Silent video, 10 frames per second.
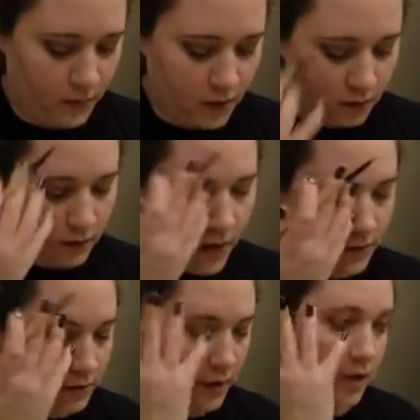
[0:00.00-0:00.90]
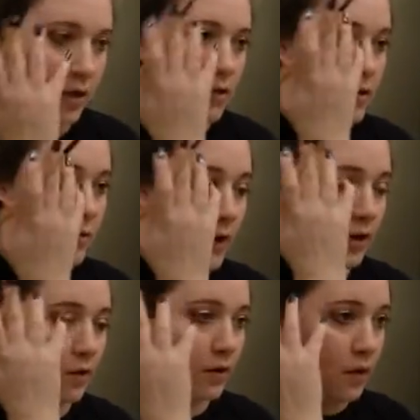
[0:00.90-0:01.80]
inner lash line and just
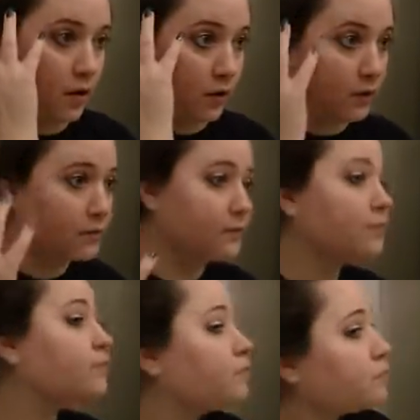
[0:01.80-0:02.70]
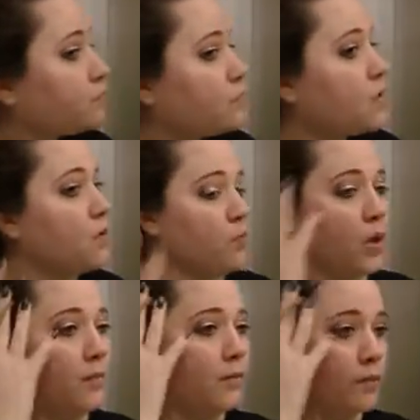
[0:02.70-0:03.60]
follow along,
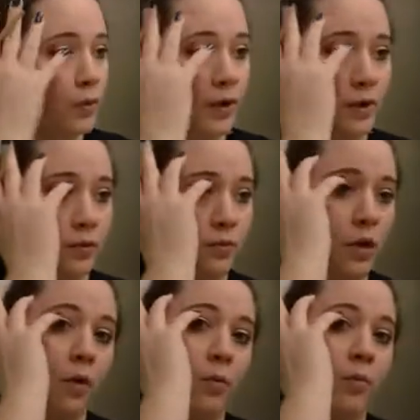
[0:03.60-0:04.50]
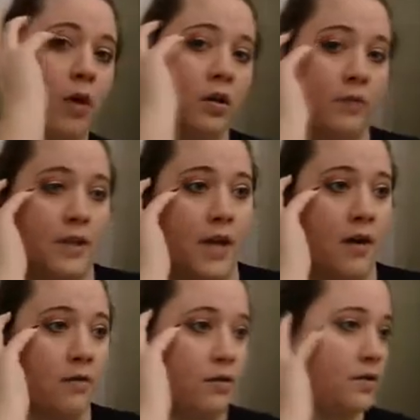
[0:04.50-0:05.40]
but before you go all the way
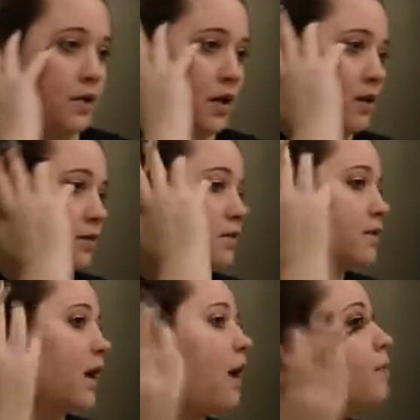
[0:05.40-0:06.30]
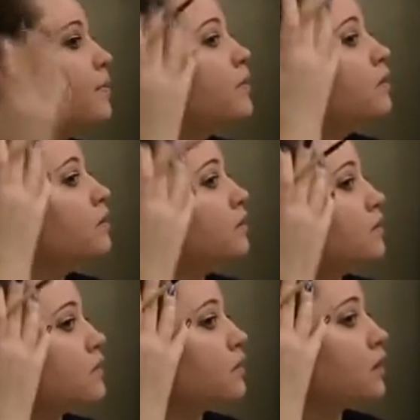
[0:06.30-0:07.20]
down, you just kind of stop
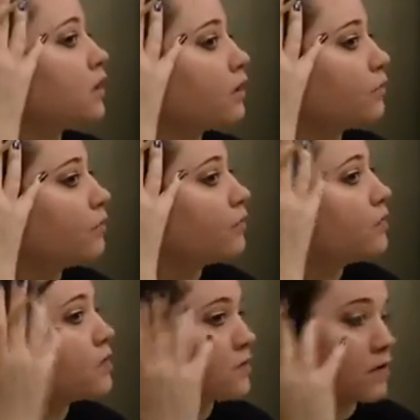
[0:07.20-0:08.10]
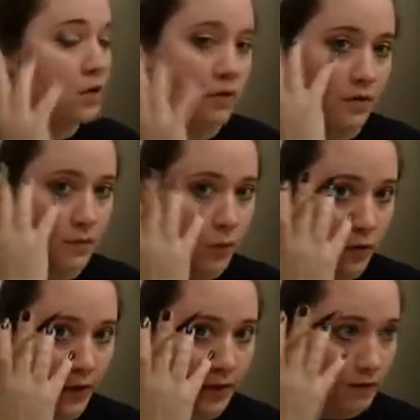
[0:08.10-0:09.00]
so that it looks more
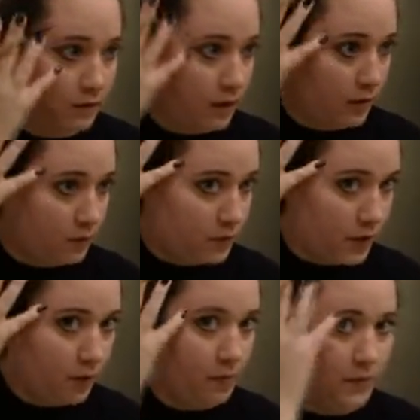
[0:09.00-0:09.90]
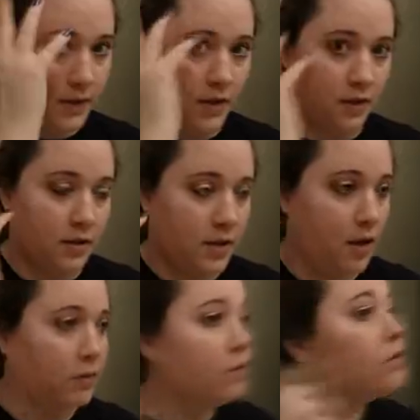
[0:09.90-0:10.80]
like the line goes up instead of down.